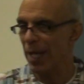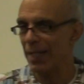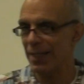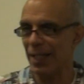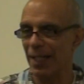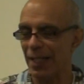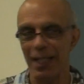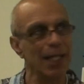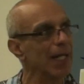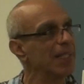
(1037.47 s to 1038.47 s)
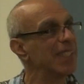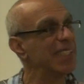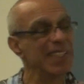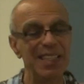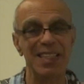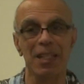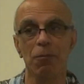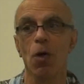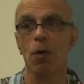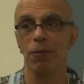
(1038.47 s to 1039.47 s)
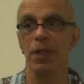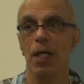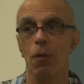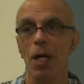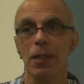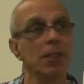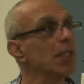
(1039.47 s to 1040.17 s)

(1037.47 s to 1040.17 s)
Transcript: had a system of inequalities,